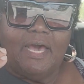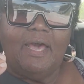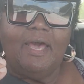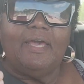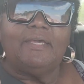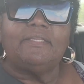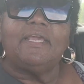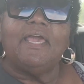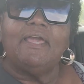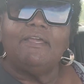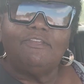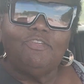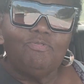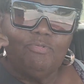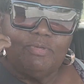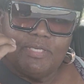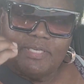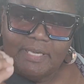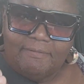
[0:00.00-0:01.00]
God and
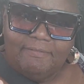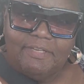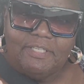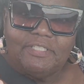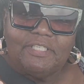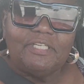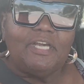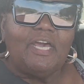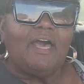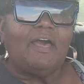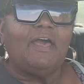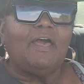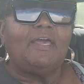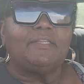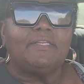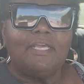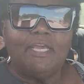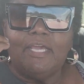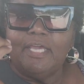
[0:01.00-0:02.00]
you give it to
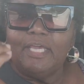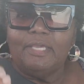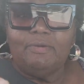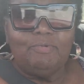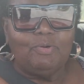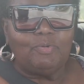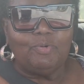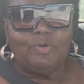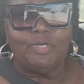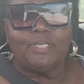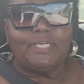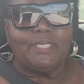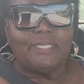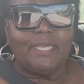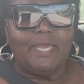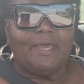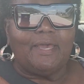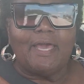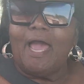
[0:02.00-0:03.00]
God, He will work
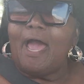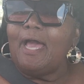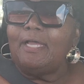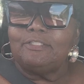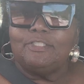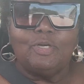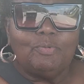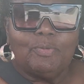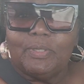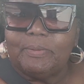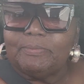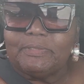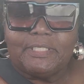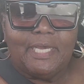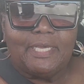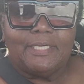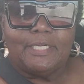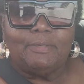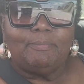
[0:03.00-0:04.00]
it out. I know what I'm
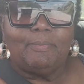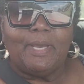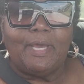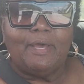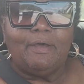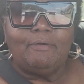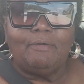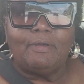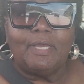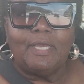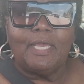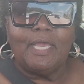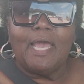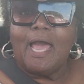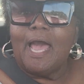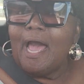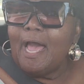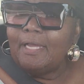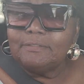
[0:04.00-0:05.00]
talking about.
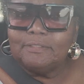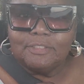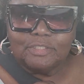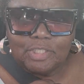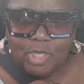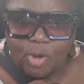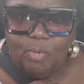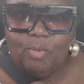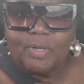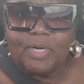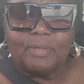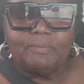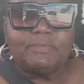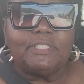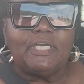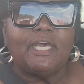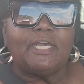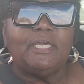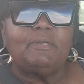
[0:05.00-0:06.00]
I know what I'm
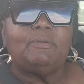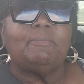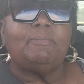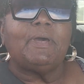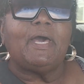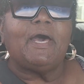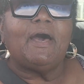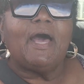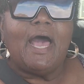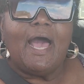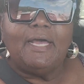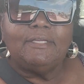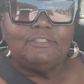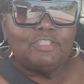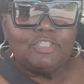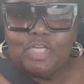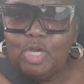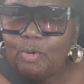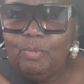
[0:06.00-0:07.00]
talking about. I
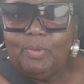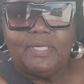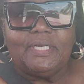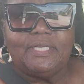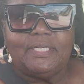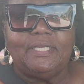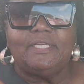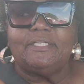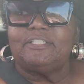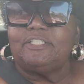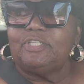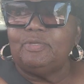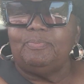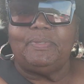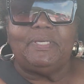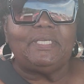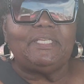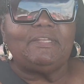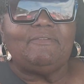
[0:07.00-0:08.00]
know what it is to be